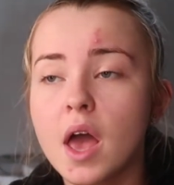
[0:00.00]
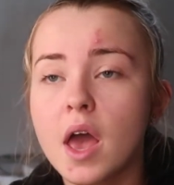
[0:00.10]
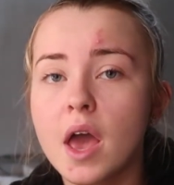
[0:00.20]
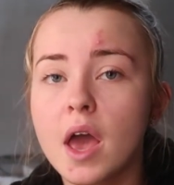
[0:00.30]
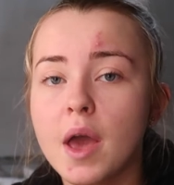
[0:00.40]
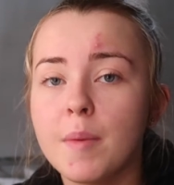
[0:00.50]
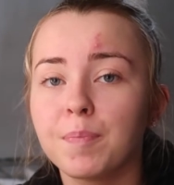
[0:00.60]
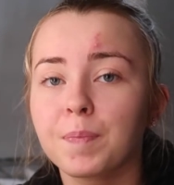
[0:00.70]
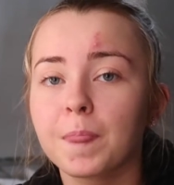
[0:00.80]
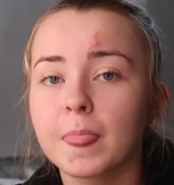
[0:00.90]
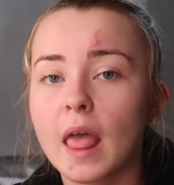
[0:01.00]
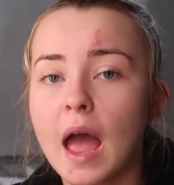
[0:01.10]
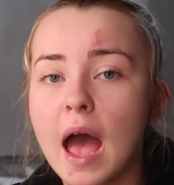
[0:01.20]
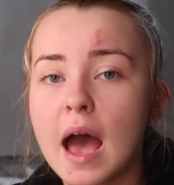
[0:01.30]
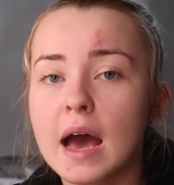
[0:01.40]
And
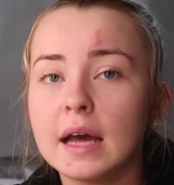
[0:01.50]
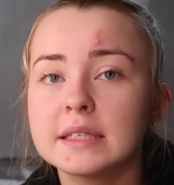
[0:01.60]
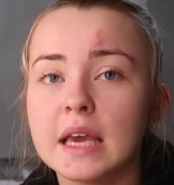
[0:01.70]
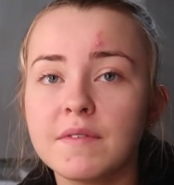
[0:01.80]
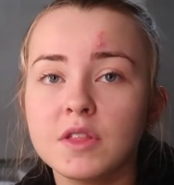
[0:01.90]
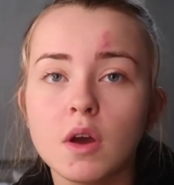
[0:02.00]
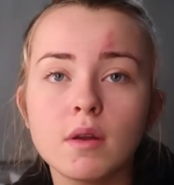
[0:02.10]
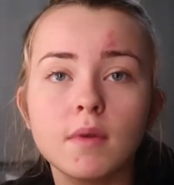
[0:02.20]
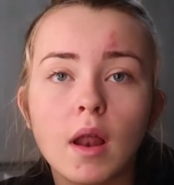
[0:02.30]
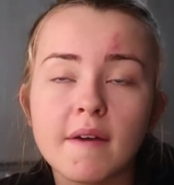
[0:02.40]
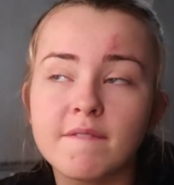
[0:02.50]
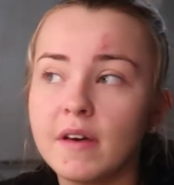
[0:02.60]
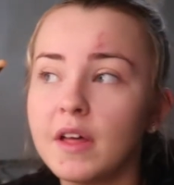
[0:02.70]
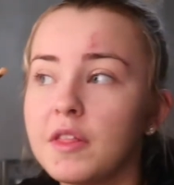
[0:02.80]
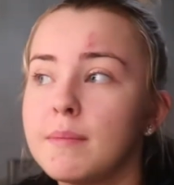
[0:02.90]
even though I'm not like
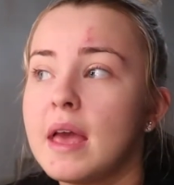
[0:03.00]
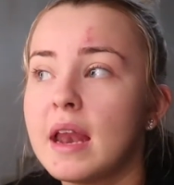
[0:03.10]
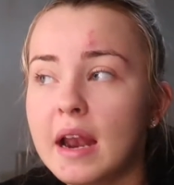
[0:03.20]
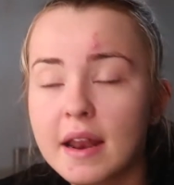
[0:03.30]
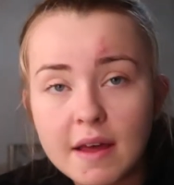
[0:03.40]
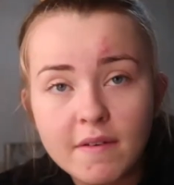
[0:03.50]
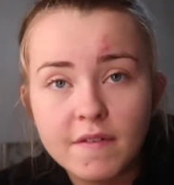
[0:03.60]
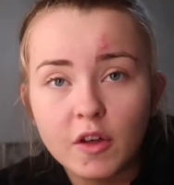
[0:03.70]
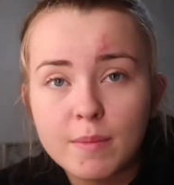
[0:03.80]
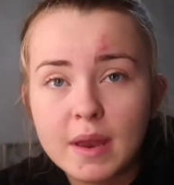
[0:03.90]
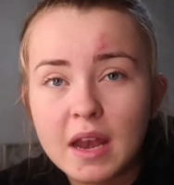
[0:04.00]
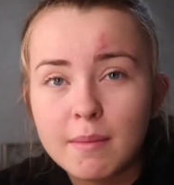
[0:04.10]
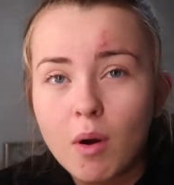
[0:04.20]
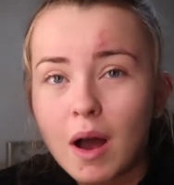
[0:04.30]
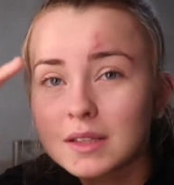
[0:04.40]
filling them in, and I never fill them in
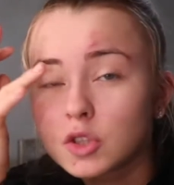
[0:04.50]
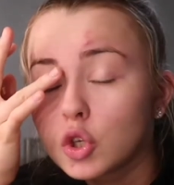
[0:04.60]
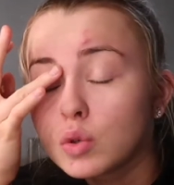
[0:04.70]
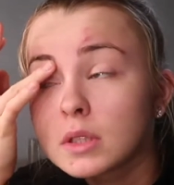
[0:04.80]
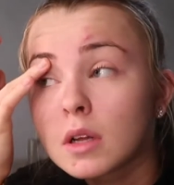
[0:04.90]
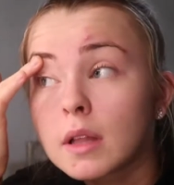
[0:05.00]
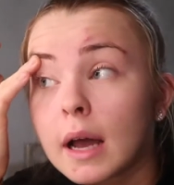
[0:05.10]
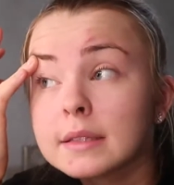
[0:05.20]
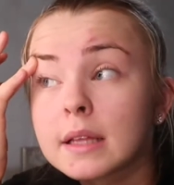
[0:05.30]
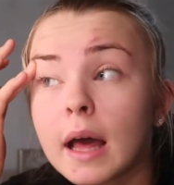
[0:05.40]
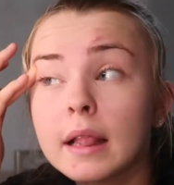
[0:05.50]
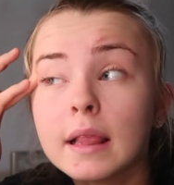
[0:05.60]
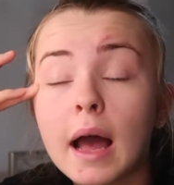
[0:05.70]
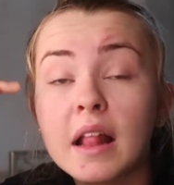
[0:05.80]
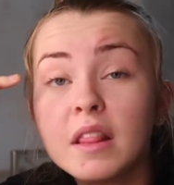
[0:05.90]
anymore, I do still like to like
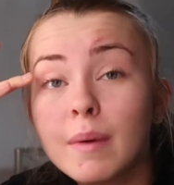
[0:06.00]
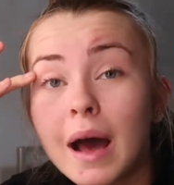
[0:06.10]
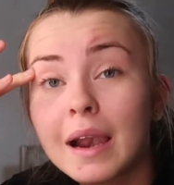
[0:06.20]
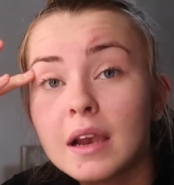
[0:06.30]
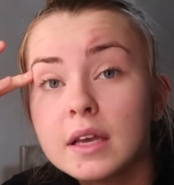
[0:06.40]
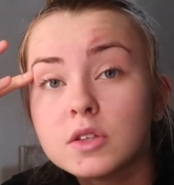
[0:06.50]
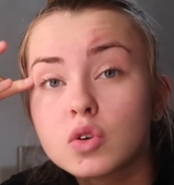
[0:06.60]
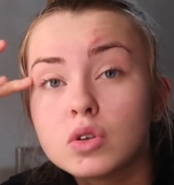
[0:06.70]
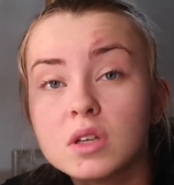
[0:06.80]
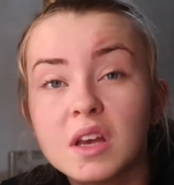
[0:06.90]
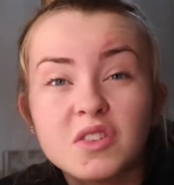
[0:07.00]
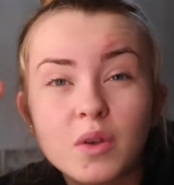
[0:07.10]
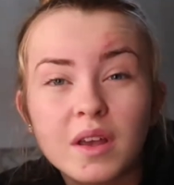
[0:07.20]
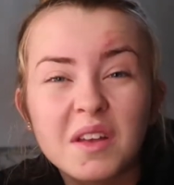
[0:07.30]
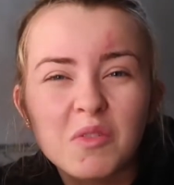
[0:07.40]
line them at least underneath, so
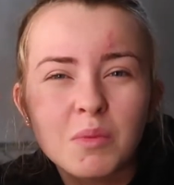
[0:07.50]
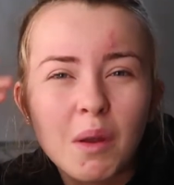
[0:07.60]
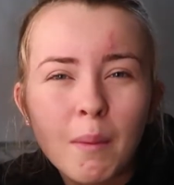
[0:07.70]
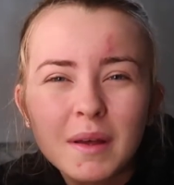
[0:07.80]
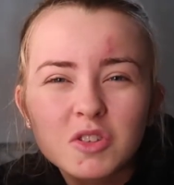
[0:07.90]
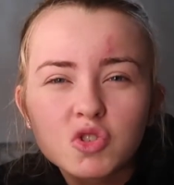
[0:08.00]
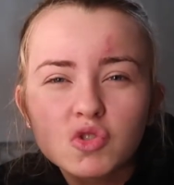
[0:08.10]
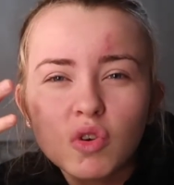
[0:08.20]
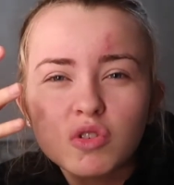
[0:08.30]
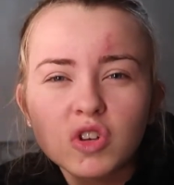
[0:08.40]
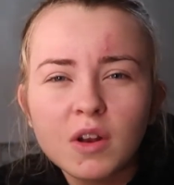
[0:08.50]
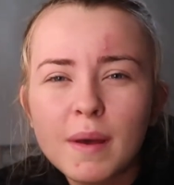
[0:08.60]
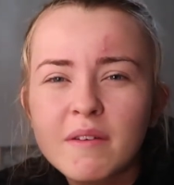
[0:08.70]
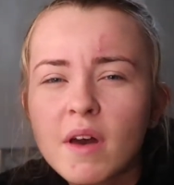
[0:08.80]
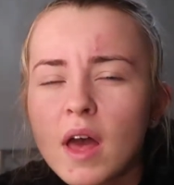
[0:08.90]
it gives them, you know, a bit of structure and a bit of